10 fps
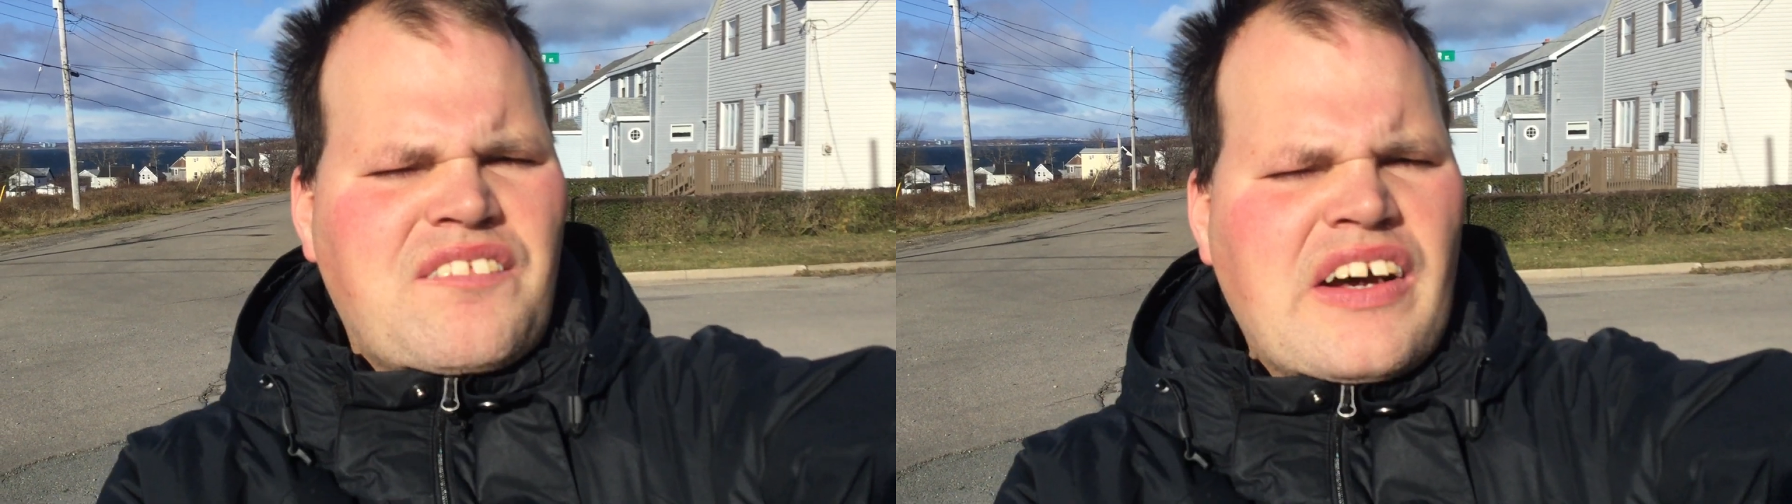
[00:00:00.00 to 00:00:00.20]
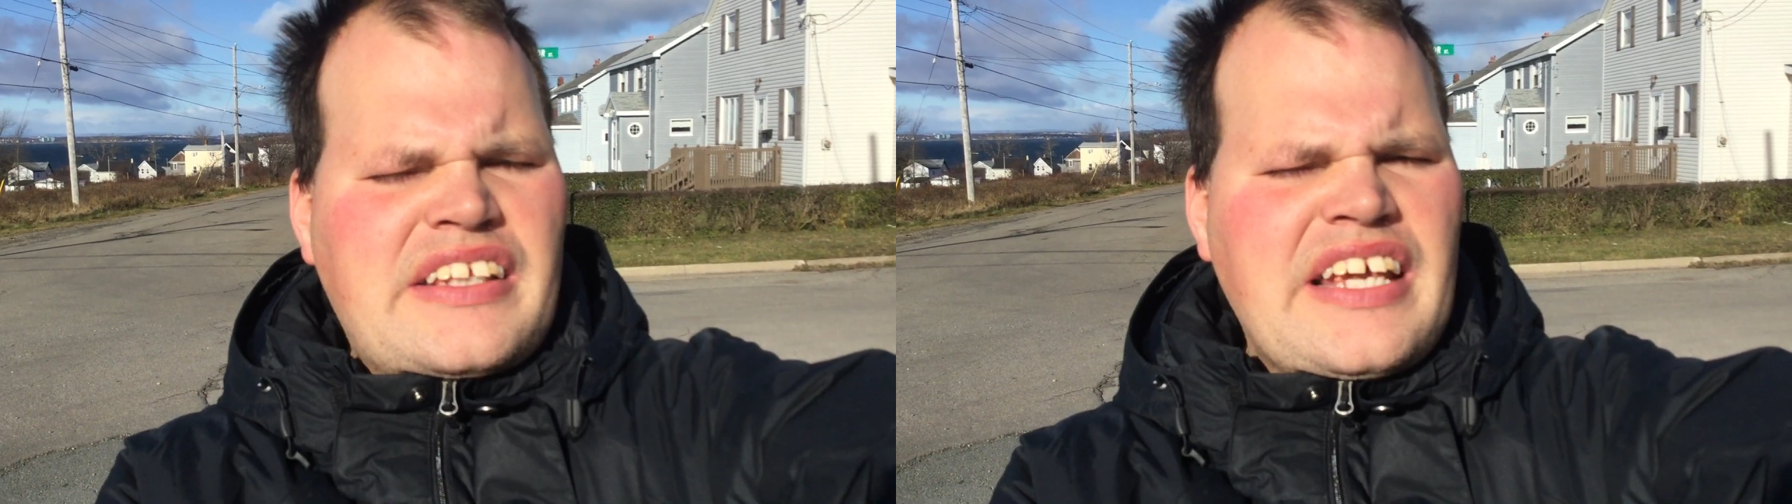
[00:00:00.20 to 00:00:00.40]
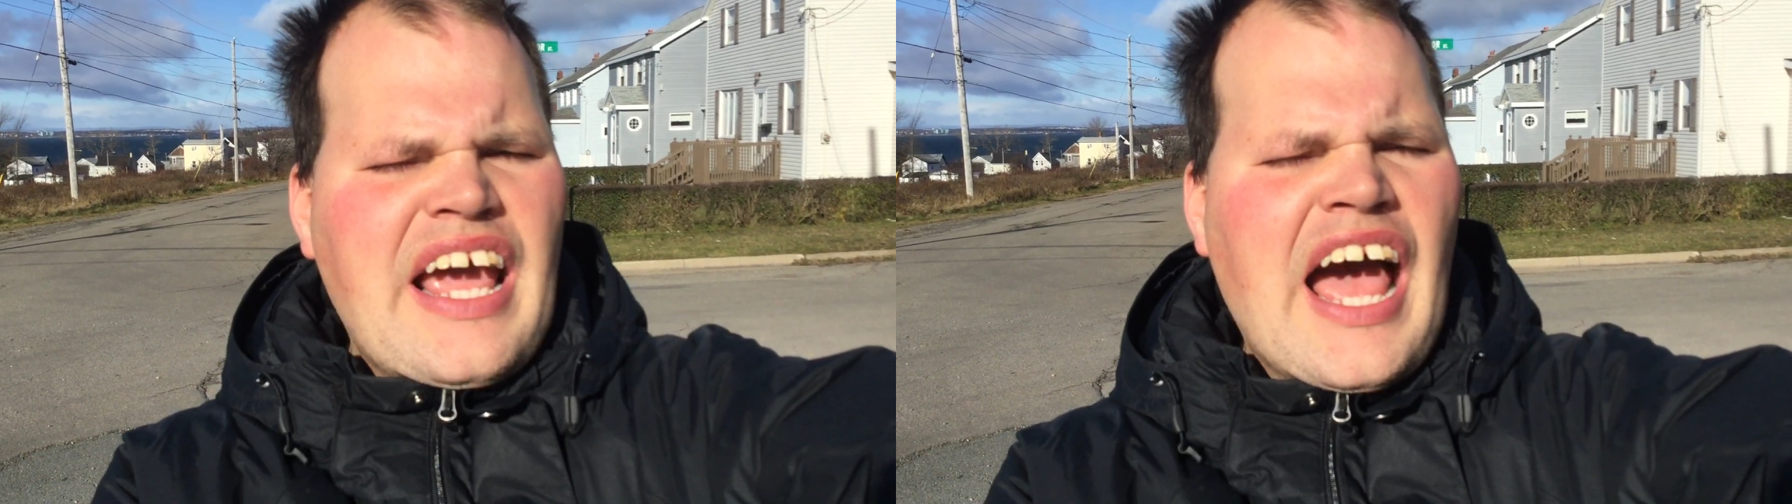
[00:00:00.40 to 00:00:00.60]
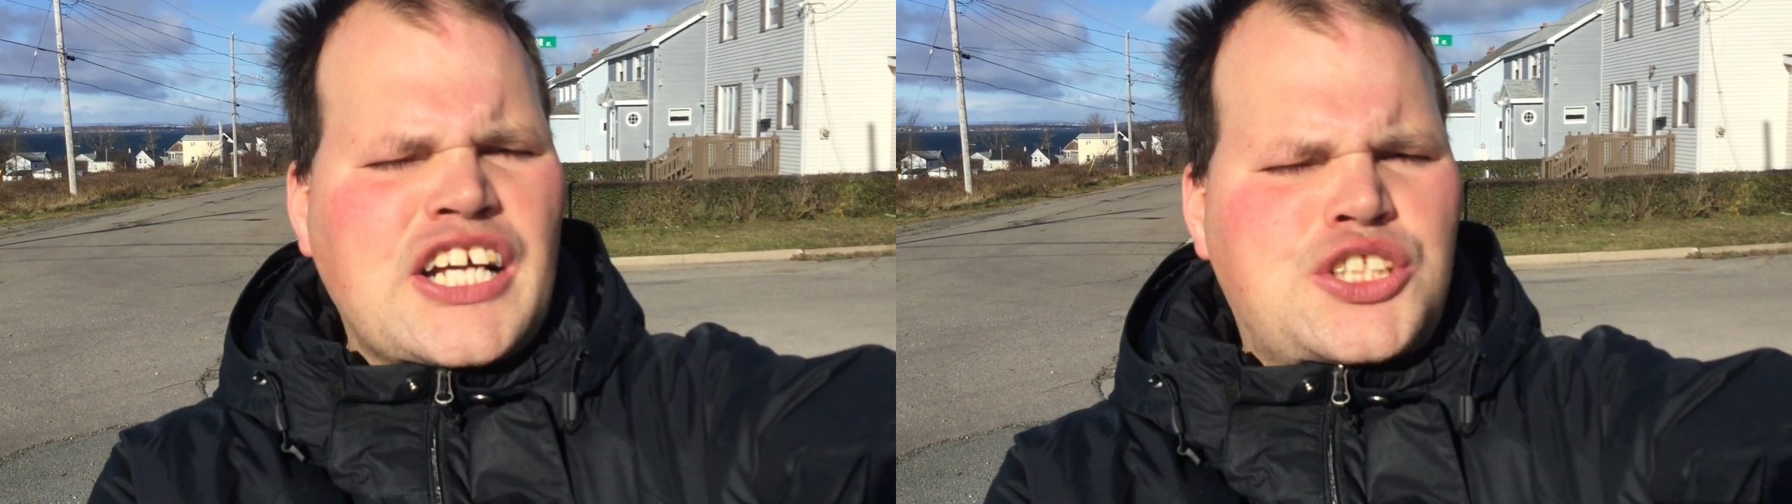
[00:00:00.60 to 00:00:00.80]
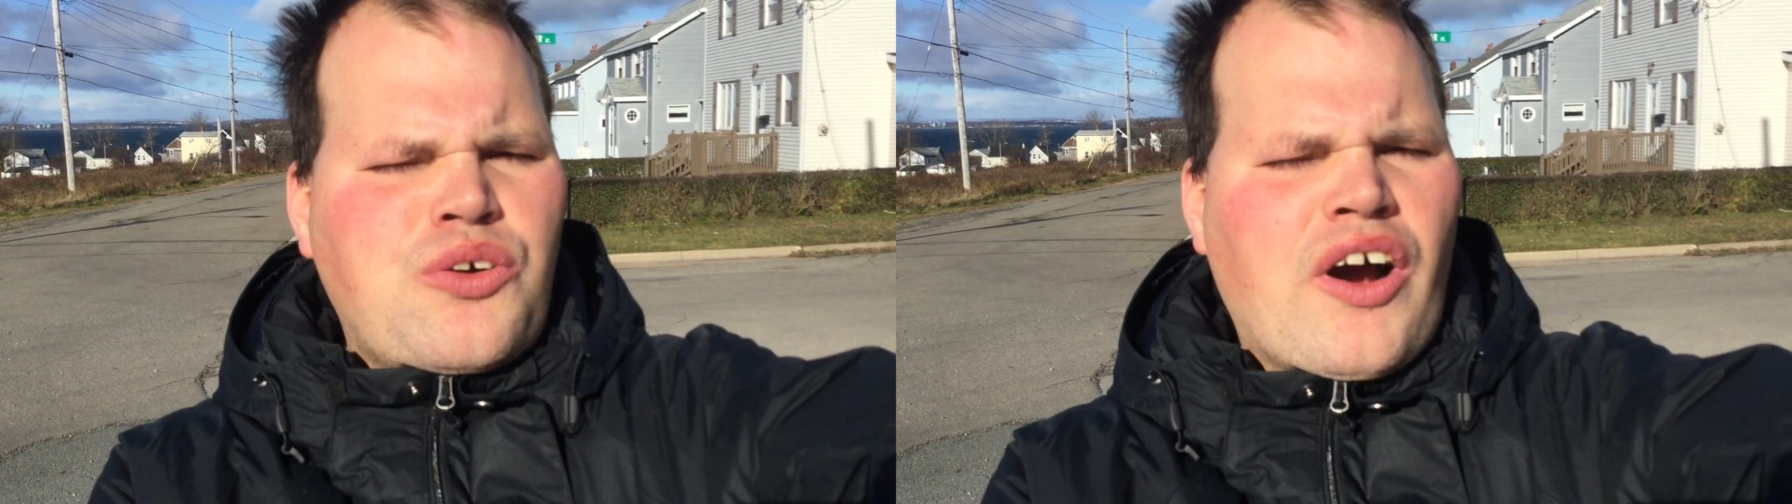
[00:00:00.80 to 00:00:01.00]
But the
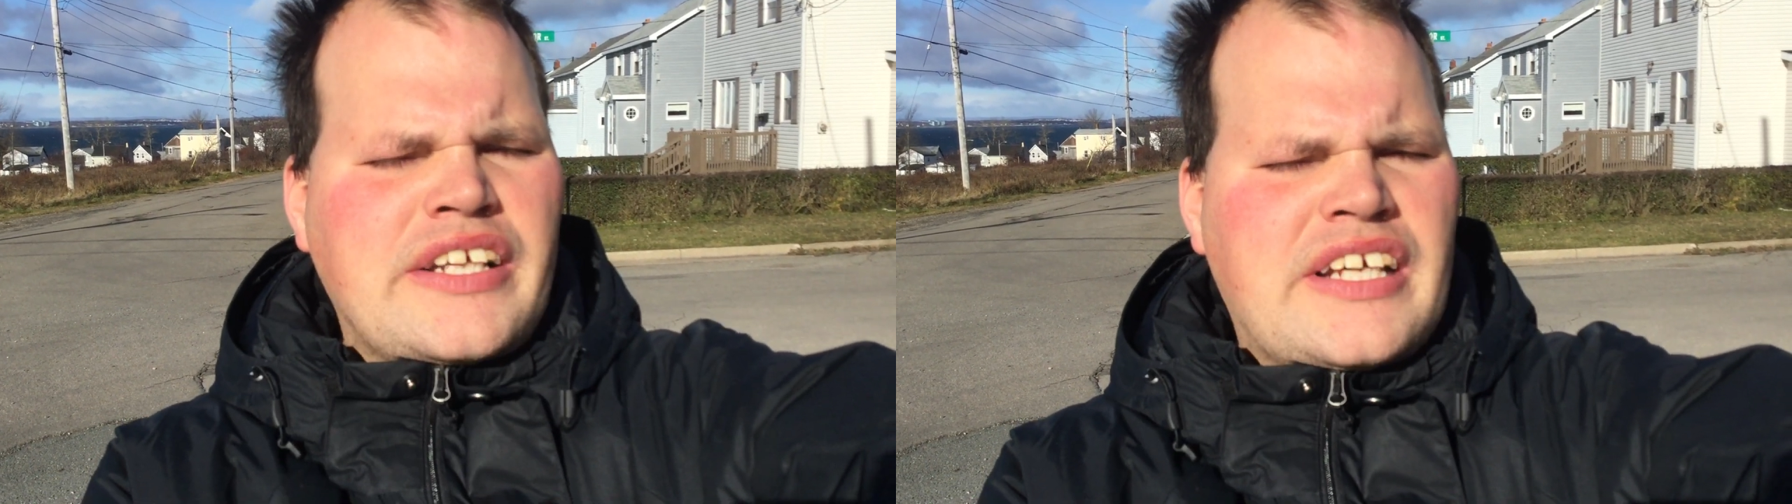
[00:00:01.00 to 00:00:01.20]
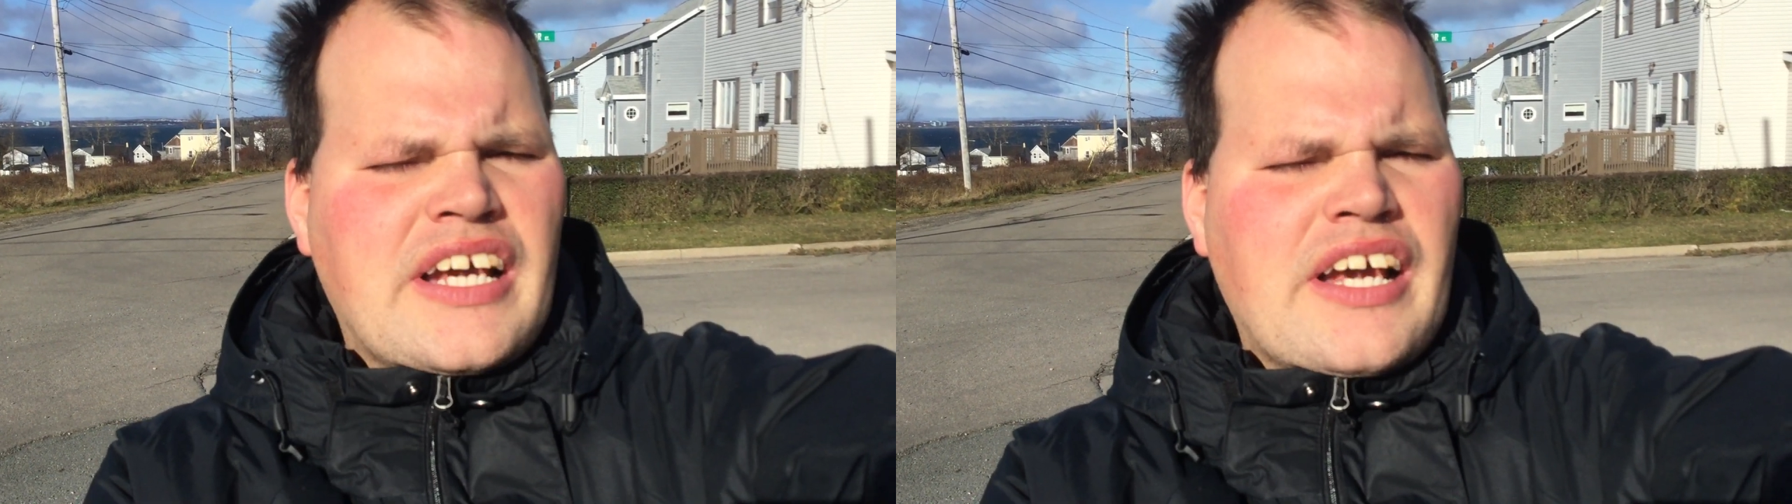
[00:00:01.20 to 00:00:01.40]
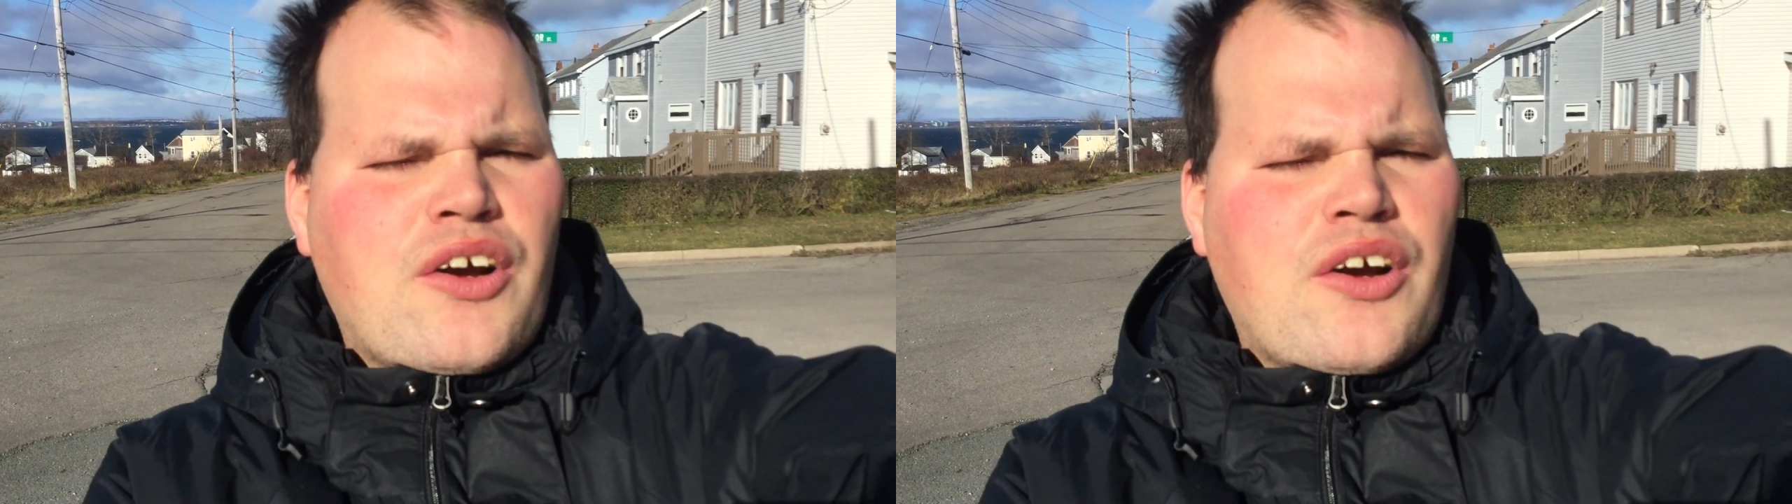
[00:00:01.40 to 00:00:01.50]
asteroid